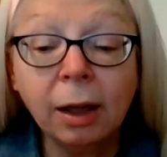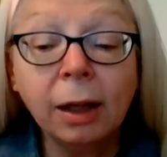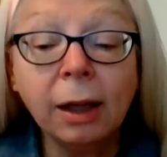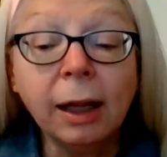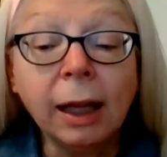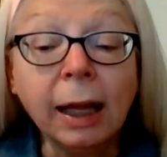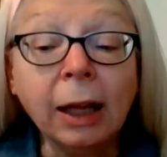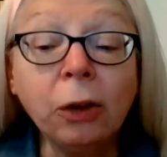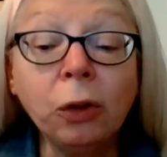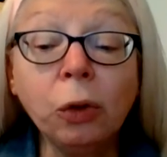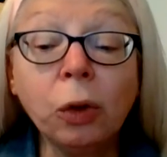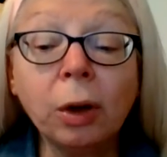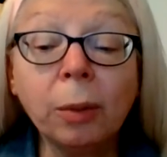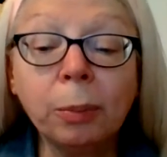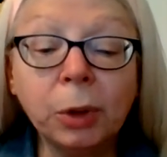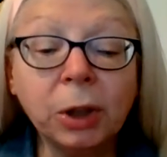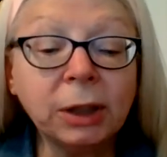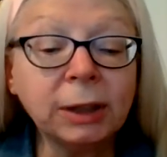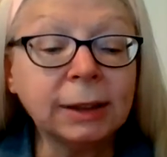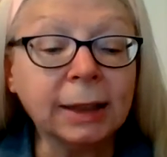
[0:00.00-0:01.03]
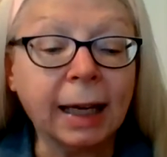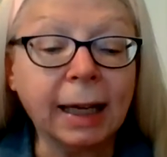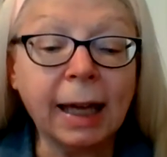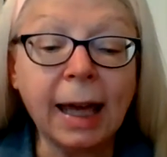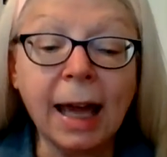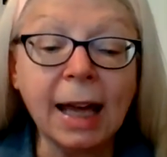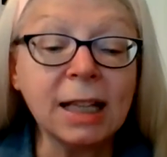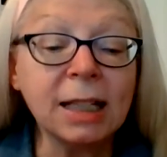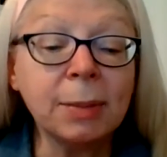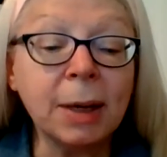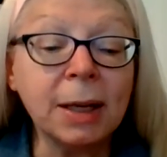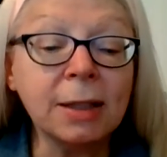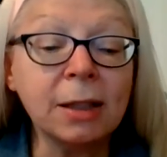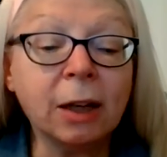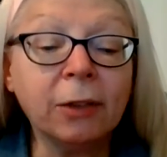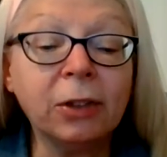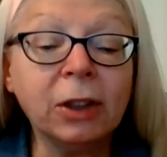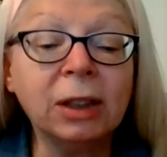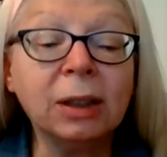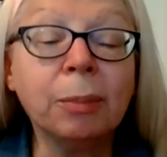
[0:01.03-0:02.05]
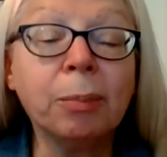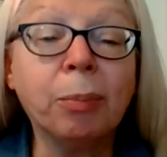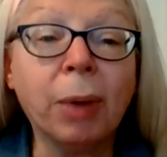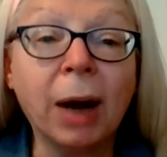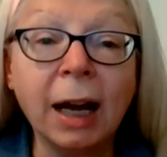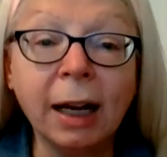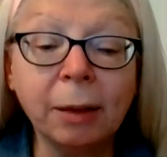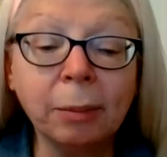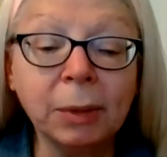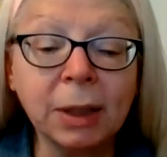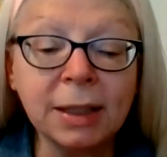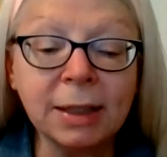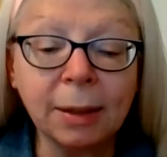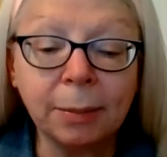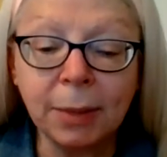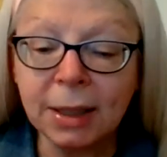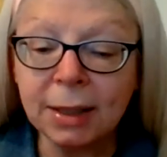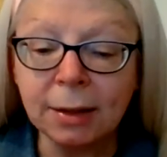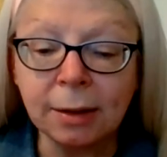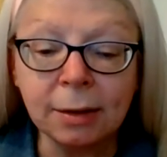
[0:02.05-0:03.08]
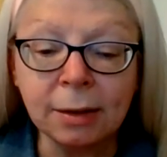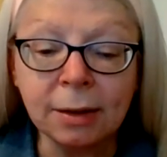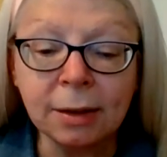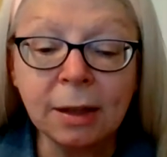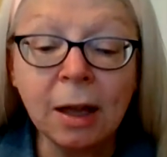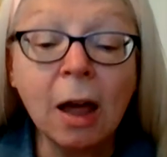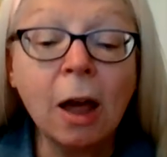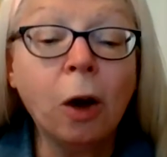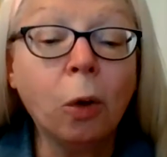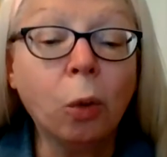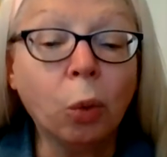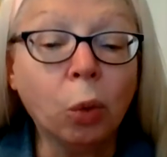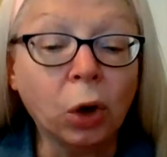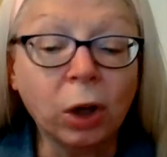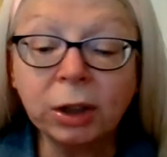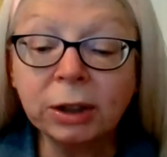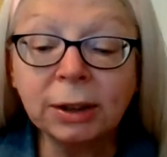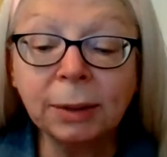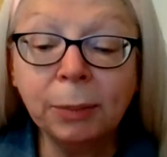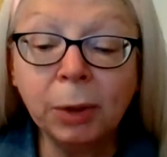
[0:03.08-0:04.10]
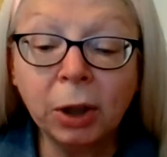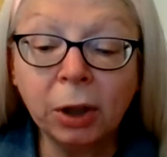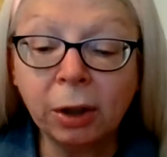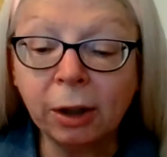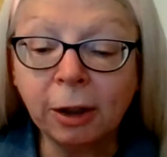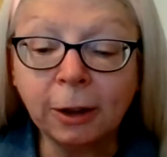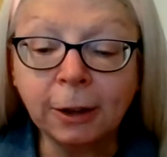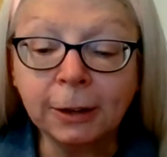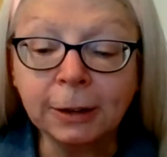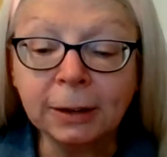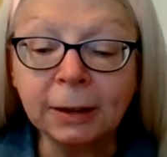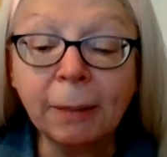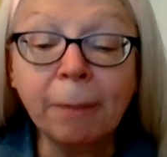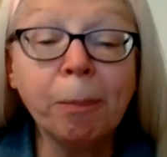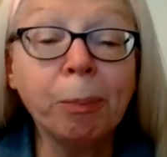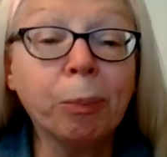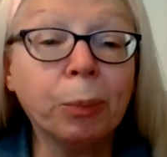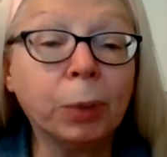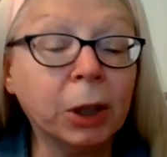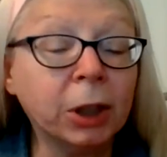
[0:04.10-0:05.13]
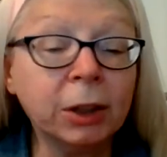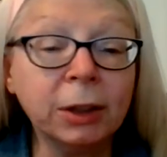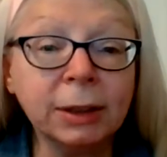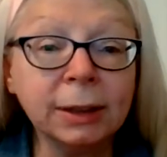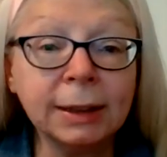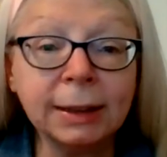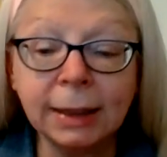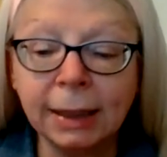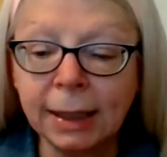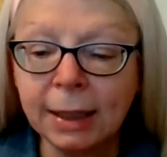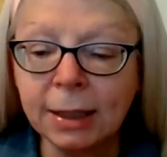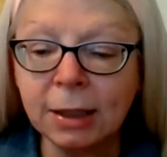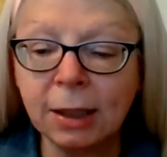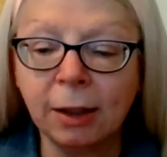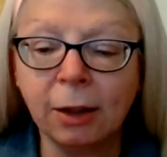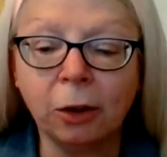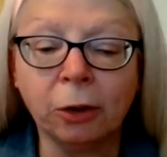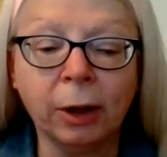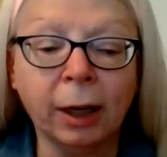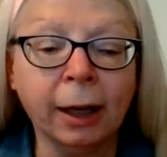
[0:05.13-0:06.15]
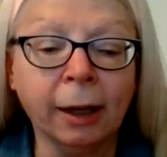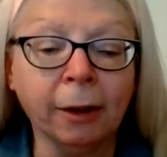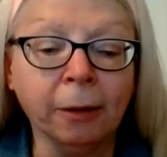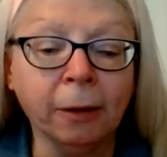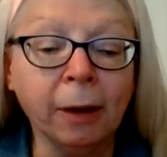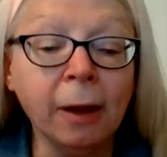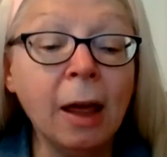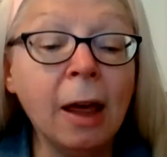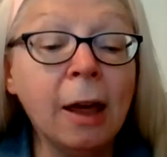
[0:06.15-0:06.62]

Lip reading: In your books I cast myself into bottomless abysses, worked miracles, burned cities to the ground,